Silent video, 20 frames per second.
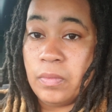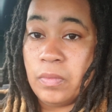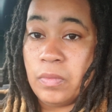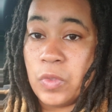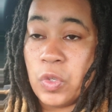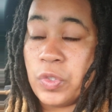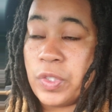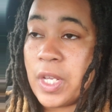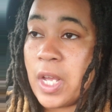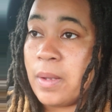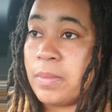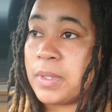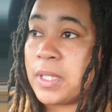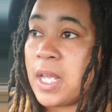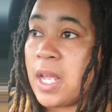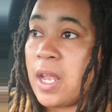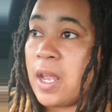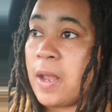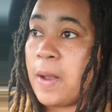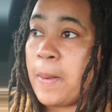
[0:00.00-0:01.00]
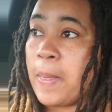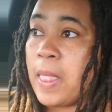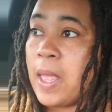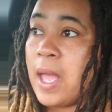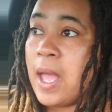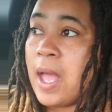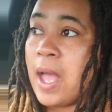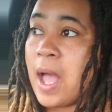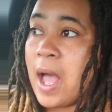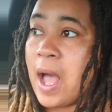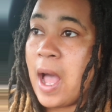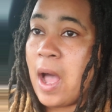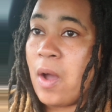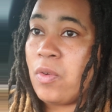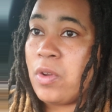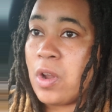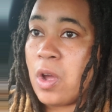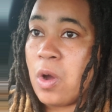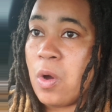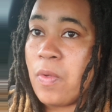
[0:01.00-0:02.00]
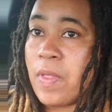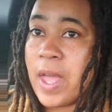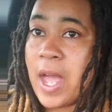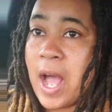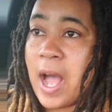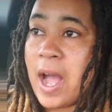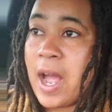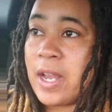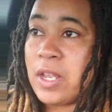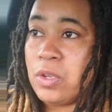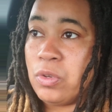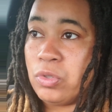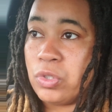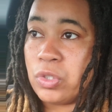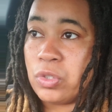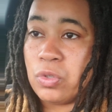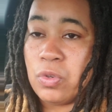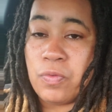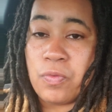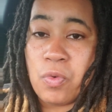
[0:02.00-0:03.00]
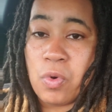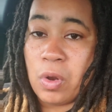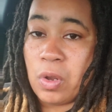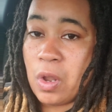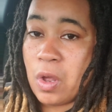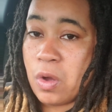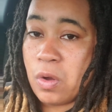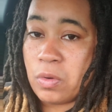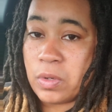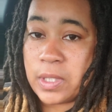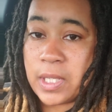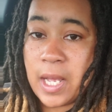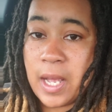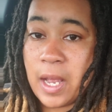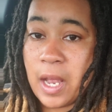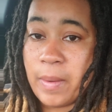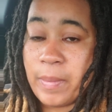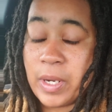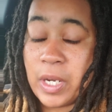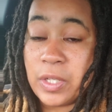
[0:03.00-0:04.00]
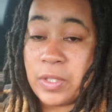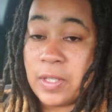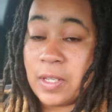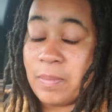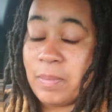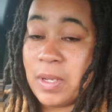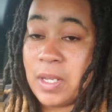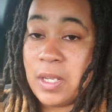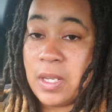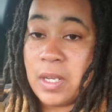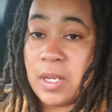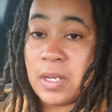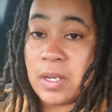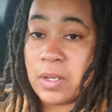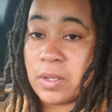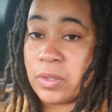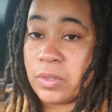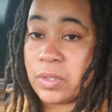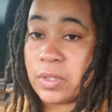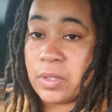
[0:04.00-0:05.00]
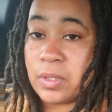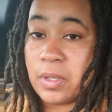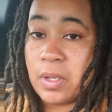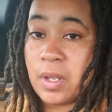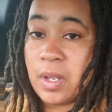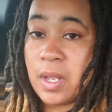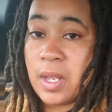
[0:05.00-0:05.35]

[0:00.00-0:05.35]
You see what I'm saying? I know that I used to, for a long time, and it took me years.